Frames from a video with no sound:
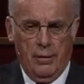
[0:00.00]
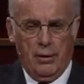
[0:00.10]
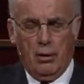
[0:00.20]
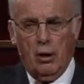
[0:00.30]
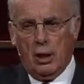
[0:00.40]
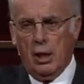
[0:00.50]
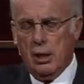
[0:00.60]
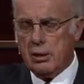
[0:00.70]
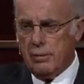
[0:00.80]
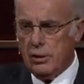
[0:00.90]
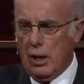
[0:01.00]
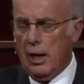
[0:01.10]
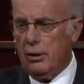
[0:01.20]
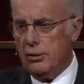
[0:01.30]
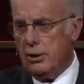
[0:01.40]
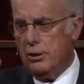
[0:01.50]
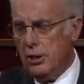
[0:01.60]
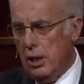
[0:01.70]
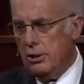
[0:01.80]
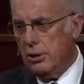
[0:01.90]
there are all kinds of shadows and
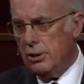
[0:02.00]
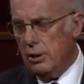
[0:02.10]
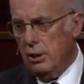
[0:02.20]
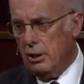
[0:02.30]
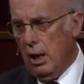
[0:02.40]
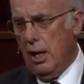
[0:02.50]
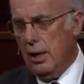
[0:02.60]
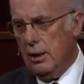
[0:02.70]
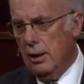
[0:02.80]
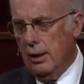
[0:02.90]
changes in light.